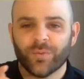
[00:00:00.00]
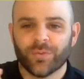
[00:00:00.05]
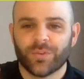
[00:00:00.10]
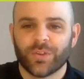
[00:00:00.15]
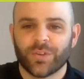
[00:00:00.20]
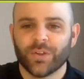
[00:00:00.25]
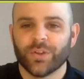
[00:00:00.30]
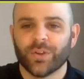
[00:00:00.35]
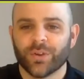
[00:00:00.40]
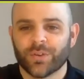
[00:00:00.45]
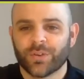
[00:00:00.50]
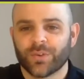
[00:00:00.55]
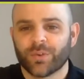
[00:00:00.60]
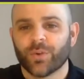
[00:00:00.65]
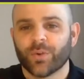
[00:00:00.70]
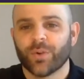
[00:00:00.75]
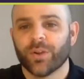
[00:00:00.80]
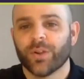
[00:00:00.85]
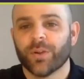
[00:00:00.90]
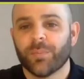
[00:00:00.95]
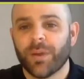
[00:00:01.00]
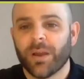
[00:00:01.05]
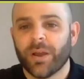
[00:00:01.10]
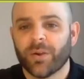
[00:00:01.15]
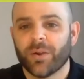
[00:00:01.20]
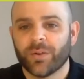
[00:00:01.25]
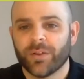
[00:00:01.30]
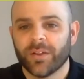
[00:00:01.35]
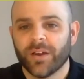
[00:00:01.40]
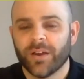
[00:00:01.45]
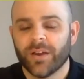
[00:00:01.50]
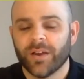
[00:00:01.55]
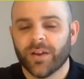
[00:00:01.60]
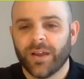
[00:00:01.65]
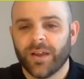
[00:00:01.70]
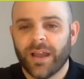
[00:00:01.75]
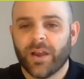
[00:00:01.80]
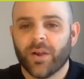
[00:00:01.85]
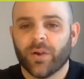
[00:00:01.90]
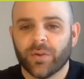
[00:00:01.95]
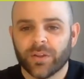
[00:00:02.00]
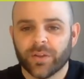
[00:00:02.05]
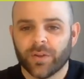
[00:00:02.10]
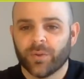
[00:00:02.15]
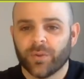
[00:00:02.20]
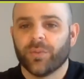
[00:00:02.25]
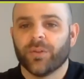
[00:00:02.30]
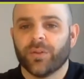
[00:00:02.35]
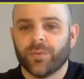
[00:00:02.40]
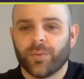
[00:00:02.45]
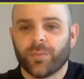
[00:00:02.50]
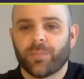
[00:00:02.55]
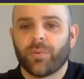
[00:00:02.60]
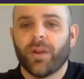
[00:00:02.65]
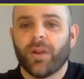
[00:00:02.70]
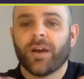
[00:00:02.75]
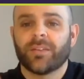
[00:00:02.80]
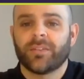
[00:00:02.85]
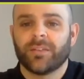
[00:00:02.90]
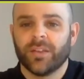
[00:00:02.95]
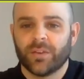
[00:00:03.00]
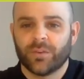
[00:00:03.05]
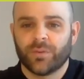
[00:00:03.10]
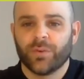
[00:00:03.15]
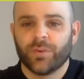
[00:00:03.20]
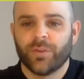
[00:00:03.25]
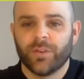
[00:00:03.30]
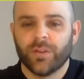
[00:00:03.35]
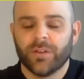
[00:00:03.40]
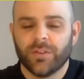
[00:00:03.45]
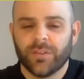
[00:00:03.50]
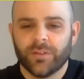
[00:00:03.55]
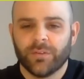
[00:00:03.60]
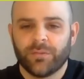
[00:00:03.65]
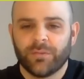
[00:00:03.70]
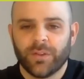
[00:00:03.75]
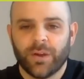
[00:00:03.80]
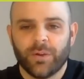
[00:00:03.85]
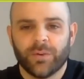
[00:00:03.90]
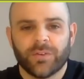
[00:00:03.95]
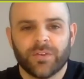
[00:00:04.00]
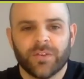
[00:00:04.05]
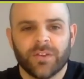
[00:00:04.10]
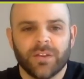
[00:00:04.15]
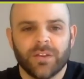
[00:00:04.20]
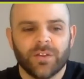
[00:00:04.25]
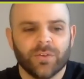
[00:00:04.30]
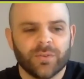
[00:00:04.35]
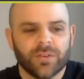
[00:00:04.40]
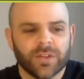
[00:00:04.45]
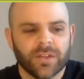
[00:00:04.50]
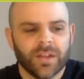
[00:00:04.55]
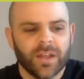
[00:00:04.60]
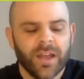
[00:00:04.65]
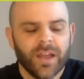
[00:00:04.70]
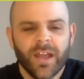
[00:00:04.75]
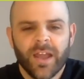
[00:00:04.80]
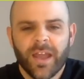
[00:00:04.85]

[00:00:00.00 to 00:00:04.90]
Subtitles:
your story about how the process for the Flower City Union,